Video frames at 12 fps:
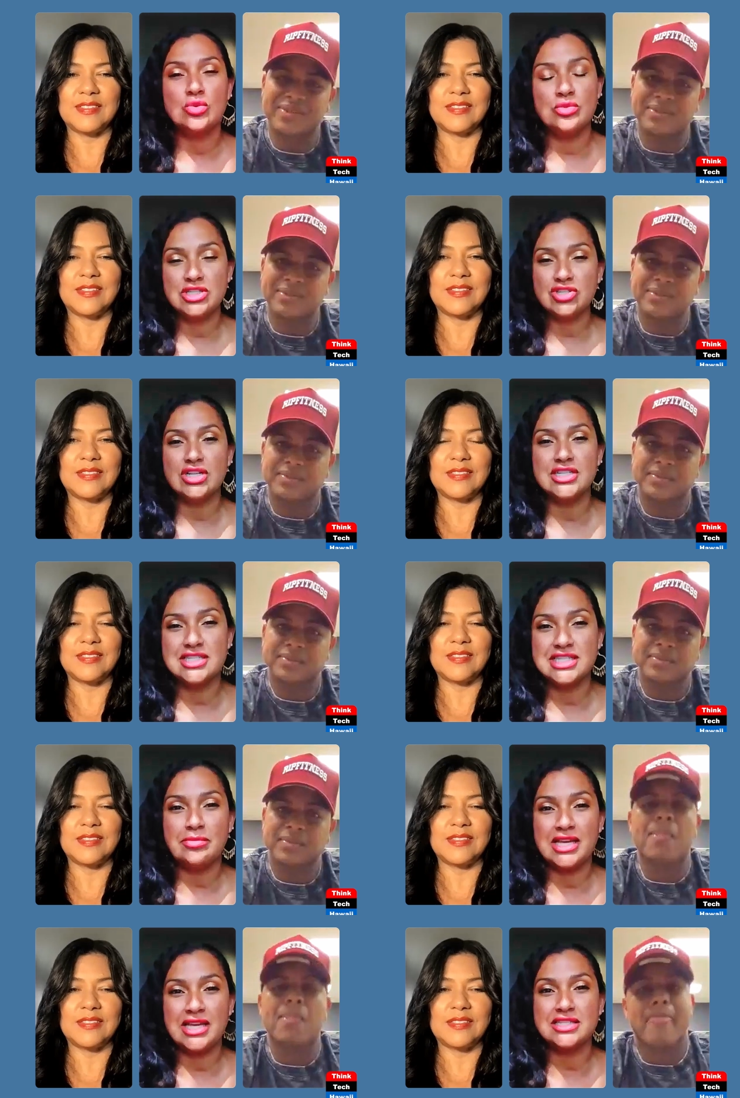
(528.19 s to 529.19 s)
Speaker 1: when we start to see
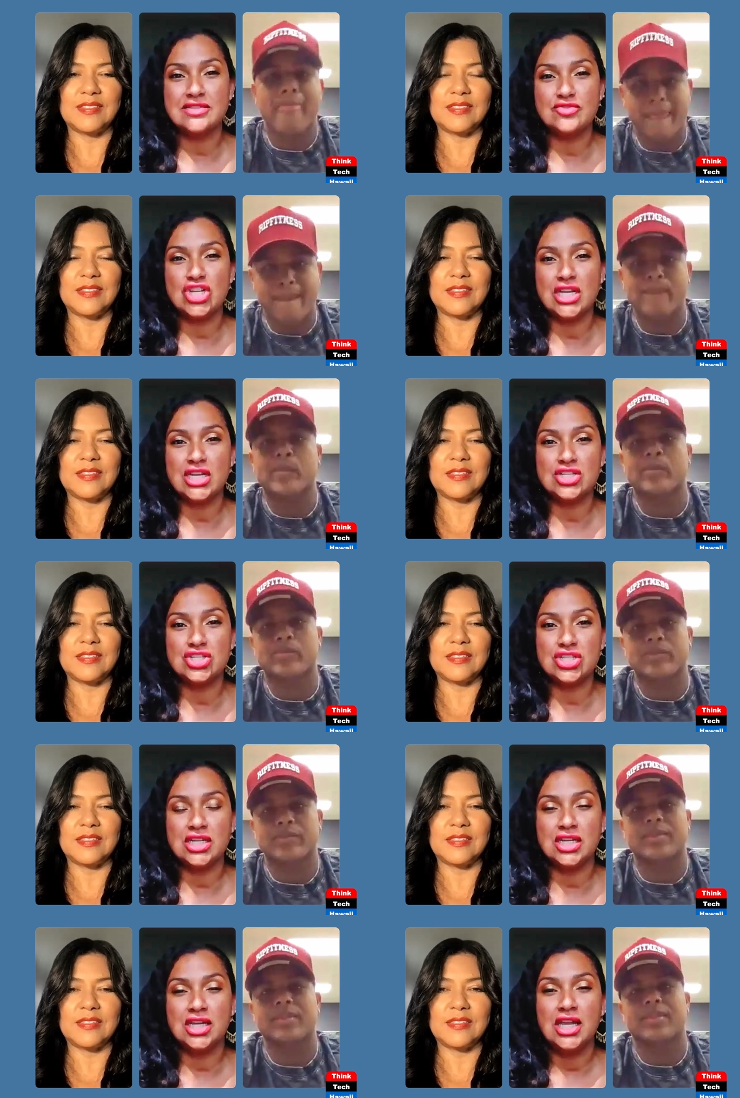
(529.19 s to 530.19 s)
massive change
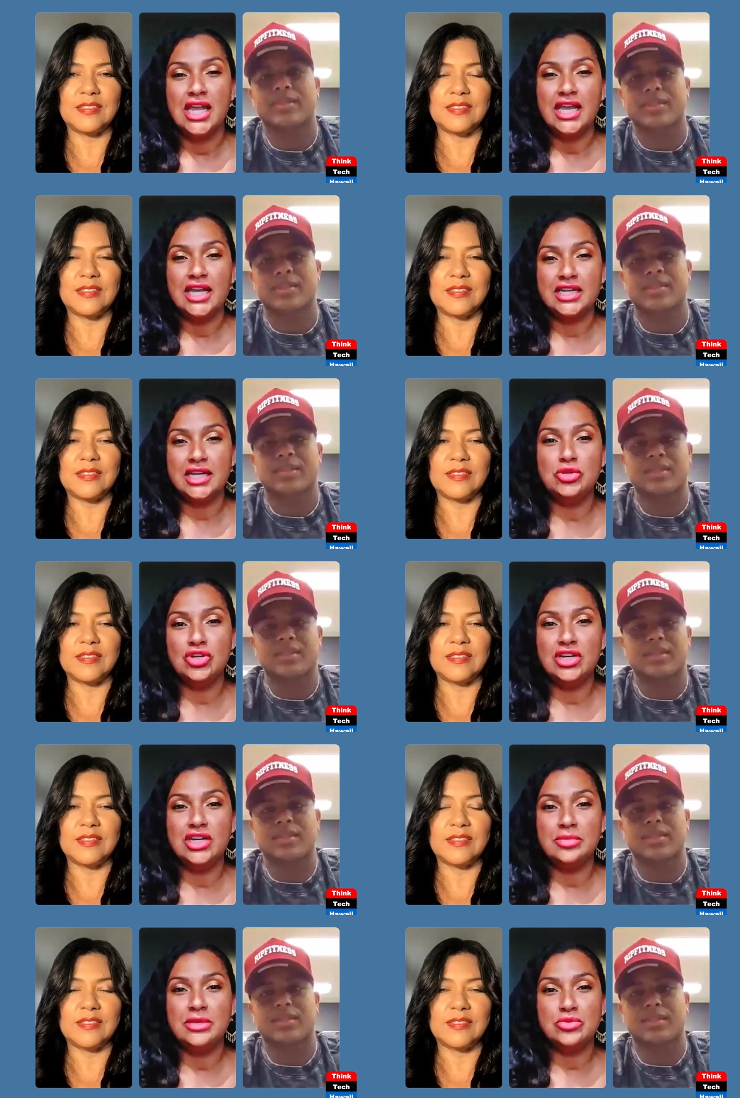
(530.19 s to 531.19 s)
in community
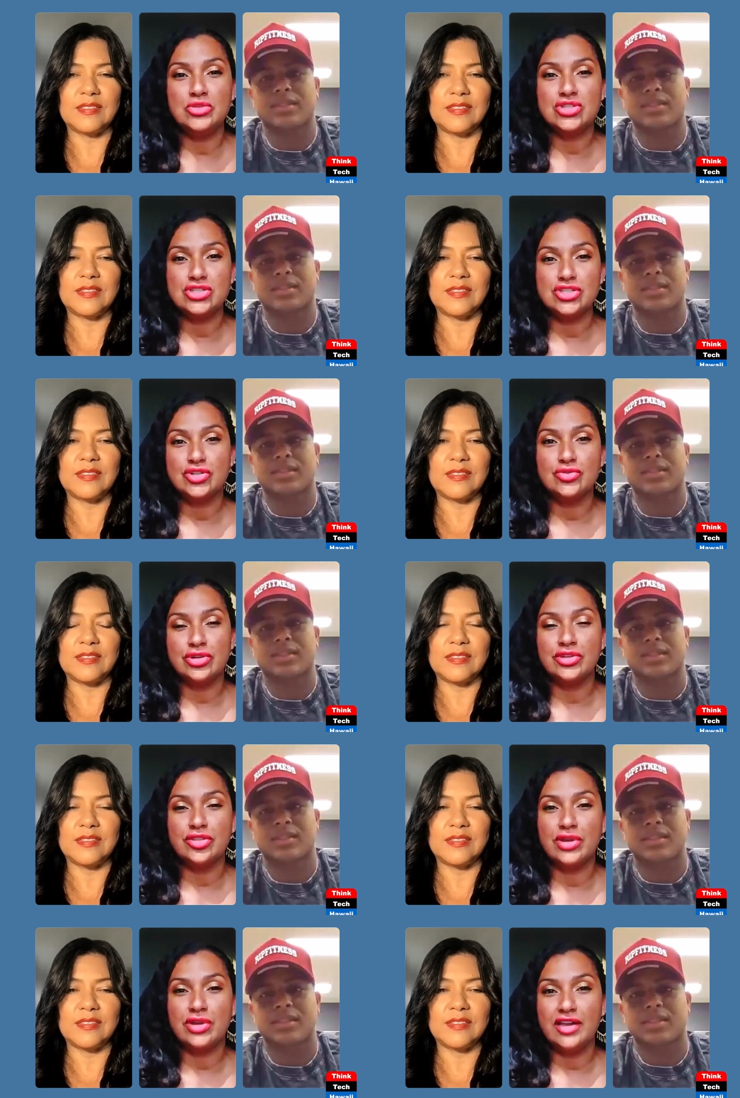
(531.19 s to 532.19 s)
and people start to grow and
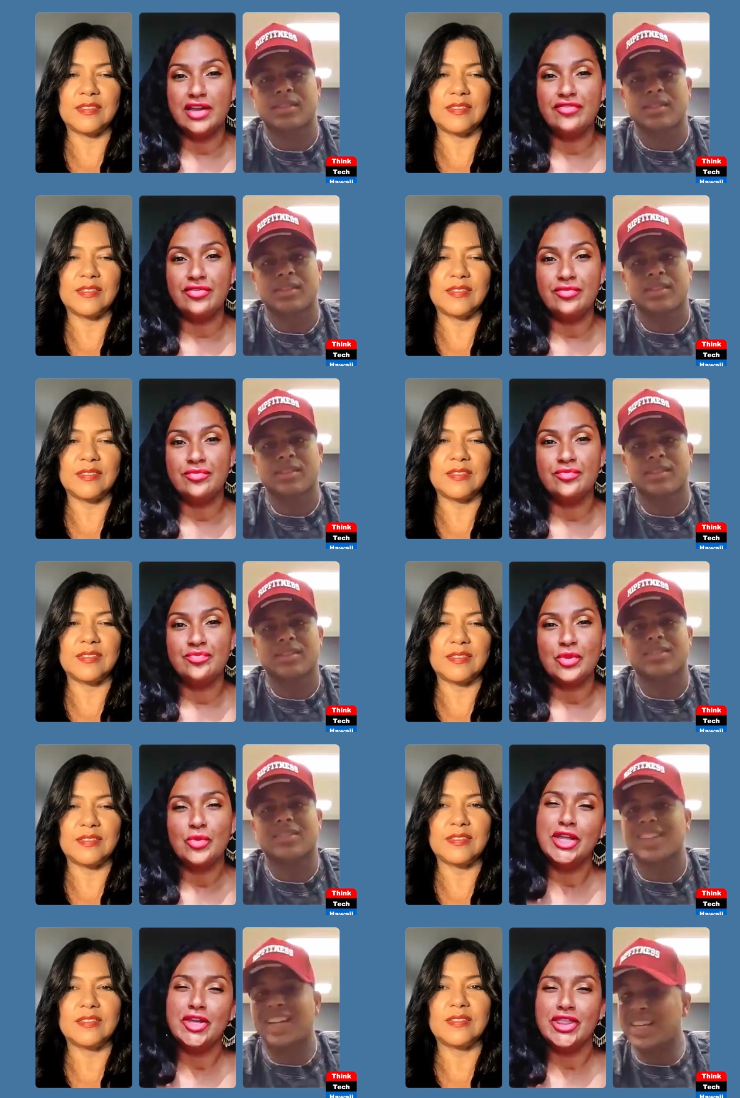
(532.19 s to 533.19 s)
thrive.
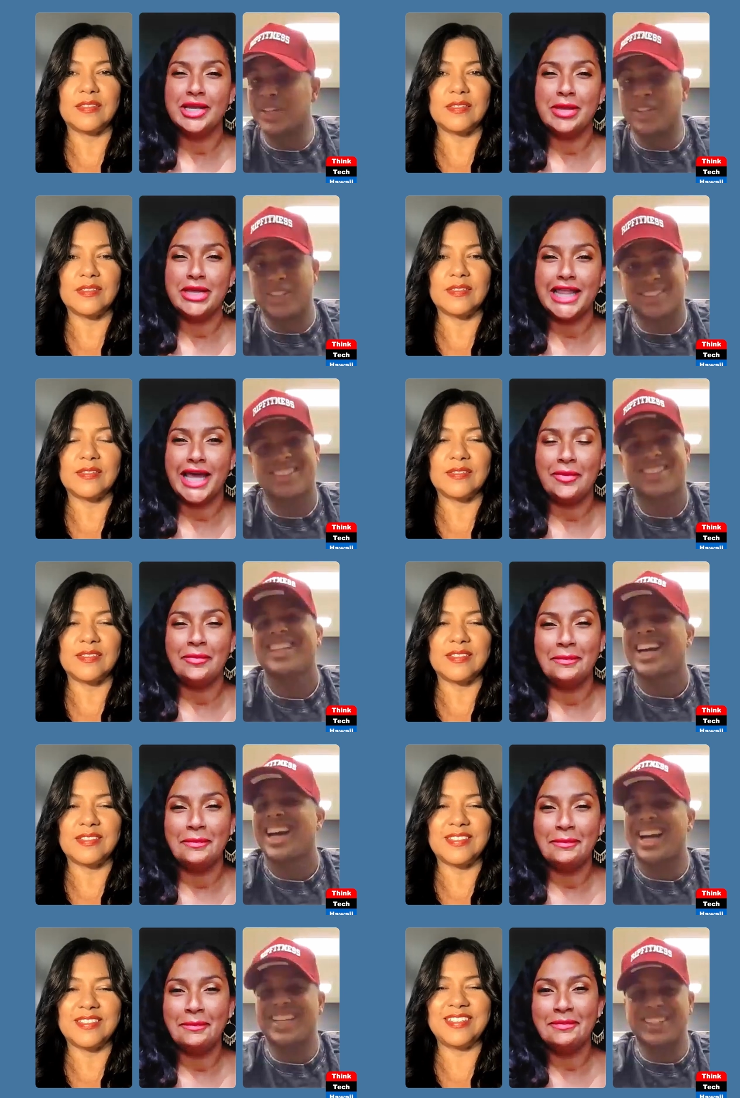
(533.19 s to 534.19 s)
What do you think about that?
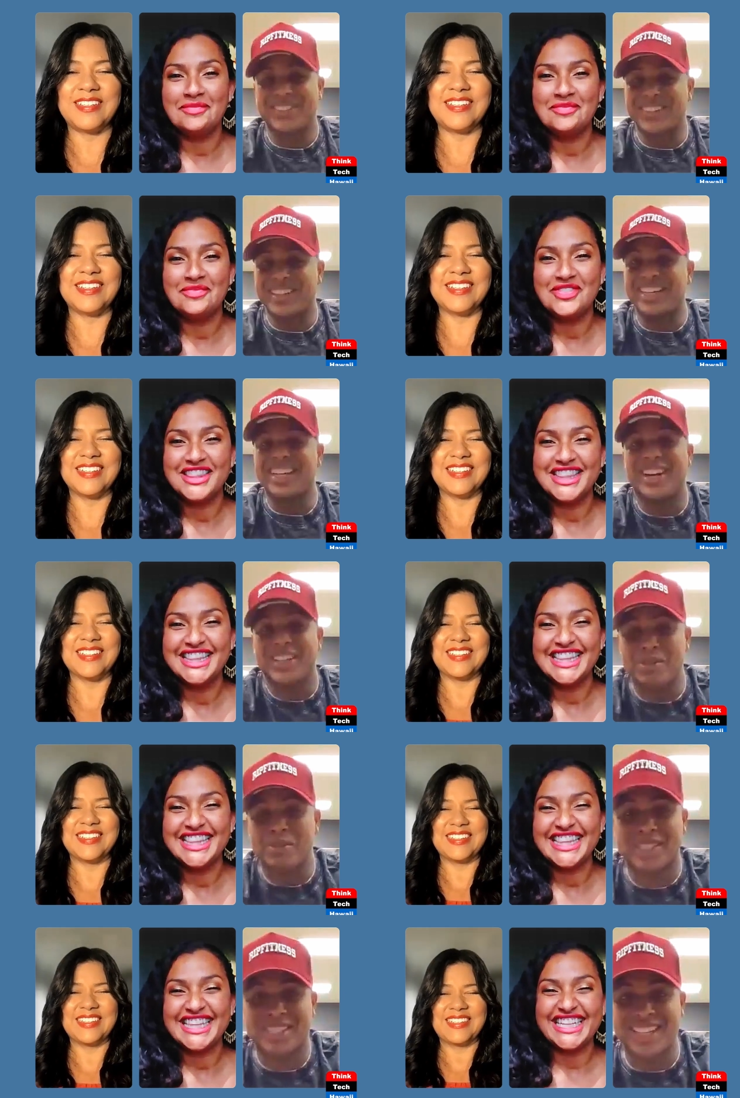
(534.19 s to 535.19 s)
Speaker 2: I agree
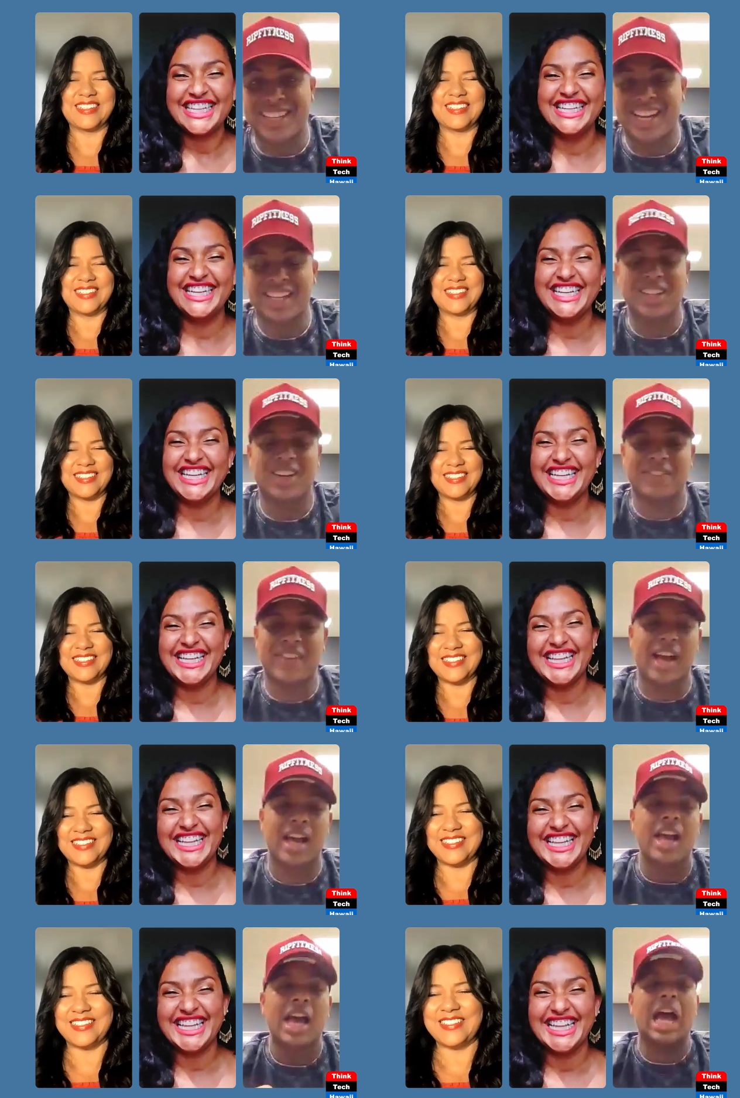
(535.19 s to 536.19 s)
100%. I love
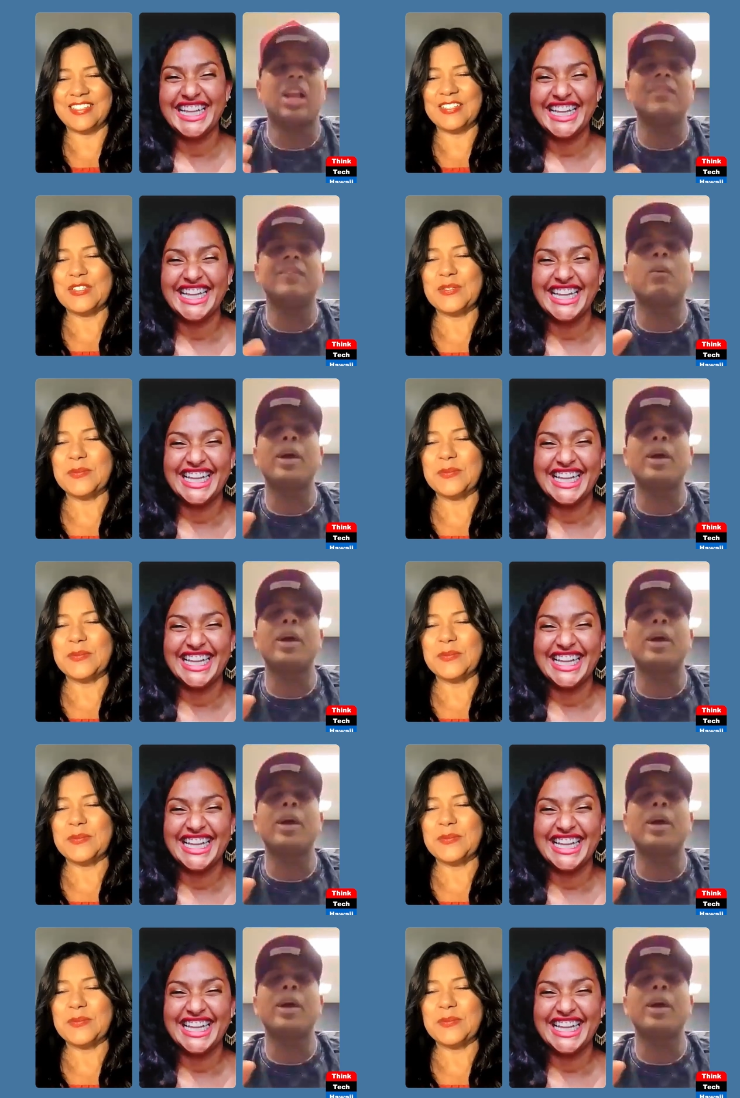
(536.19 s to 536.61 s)
that. I love the